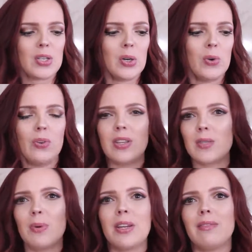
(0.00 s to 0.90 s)
So
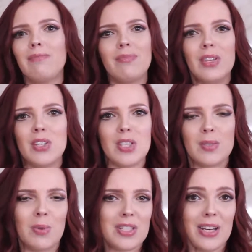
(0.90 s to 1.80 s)
this one
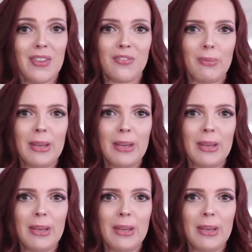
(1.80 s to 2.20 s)
just wasn't it for